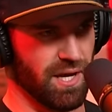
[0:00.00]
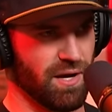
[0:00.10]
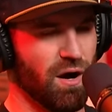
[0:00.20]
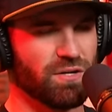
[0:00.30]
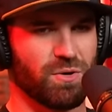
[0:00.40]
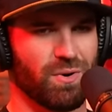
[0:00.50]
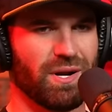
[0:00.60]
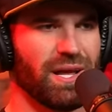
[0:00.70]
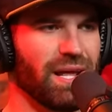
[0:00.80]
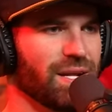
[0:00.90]
Also, we're going to
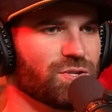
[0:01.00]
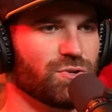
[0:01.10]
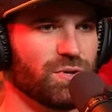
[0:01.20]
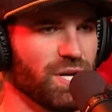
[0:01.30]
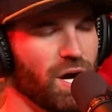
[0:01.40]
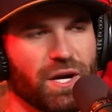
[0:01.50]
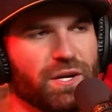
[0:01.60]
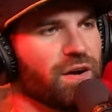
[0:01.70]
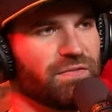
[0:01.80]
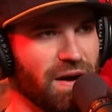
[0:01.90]
get into the Ugga
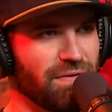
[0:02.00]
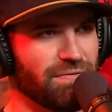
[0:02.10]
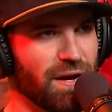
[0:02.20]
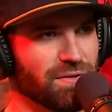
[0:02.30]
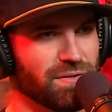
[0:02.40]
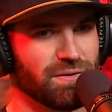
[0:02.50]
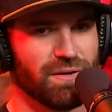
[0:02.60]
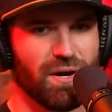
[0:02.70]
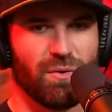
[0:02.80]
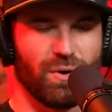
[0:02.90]
Dugga five thousand.
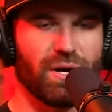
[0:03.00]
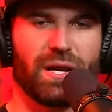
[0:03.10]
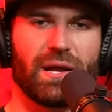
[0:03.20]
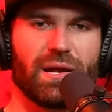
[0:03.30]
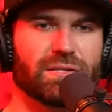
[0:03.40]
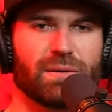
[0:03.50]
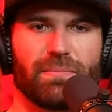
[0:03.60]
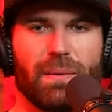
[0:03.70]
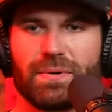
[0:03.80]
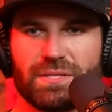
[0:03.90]
We're going to get into
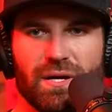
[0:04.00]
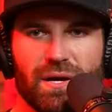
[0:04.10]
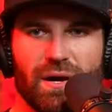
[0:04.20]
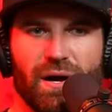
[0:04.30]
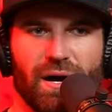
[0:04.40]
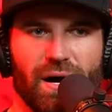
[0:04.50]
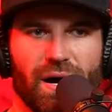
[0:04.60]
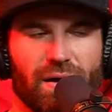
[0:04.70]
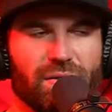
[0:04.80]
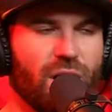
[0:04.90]
Bubba's uh,
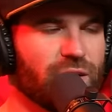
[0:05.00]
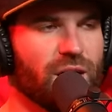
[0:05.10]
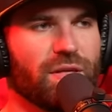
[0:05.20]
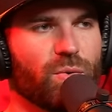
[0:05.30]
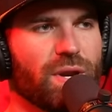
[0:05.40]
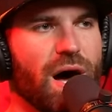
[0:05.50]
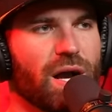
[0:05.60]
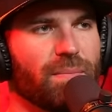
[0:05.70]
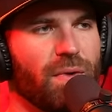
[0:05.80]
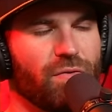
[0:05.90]
lug nut that would not
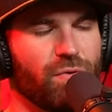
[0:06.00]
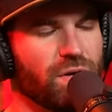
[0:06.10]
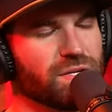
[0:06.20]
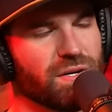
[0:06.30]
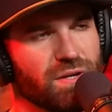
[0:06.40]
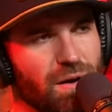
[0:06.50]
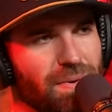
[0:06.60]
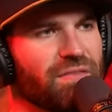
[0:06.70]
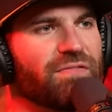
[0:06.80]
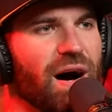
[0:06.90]
come off. We're also going to talk about the
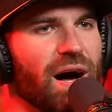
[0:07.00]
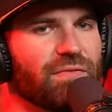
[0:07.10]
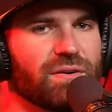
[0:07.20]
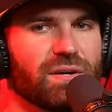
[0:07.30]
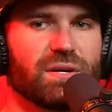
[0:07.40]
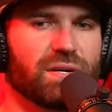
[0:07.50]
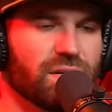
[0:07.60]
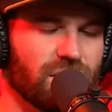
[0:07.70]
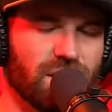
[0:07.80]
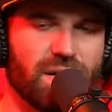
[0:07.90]
five,
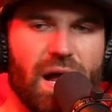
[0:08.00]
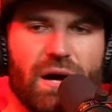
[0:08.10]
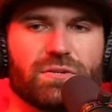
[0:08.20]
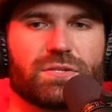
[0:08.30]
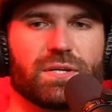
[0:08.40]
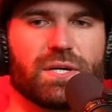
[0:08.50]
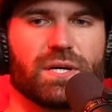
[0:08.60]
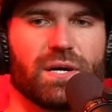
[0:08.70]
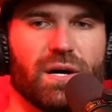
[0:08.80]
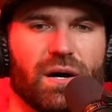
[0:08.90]
cleaning house.
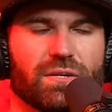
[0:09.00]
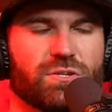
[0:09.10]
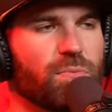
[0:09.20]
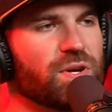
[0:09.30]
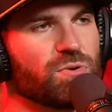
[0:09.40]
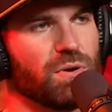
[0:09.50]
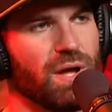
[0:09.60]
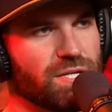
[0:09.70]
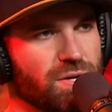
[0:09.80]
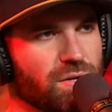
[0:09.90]
Uh, so many storylines
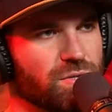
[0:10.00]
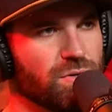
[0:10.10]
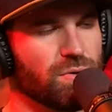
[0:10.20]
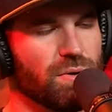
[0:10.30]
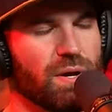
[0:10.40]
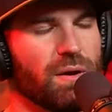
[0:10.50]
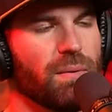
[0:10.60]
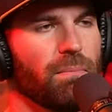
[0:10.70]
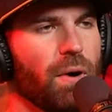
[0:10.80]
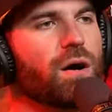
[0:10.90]
to talk to.
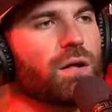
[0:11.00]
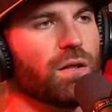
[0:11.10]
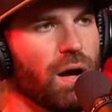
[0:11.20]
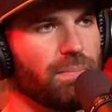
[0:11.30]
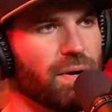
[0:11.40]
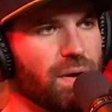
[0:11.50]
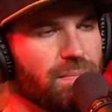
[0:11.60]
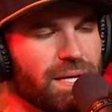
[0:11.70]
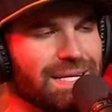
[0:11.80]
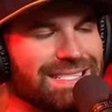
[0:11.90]
Buckle up,
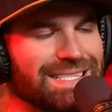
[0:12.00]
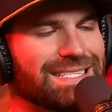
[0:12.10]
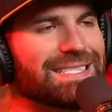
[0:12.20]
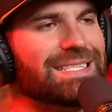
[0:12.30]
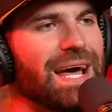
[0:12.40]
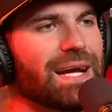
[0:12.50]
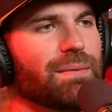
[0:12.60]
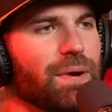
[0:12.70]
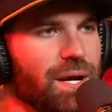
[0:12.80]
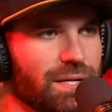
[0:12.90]
because this is Stacking
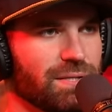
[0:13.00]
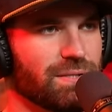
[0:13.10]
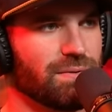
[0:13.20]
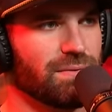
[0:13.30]
Pennies.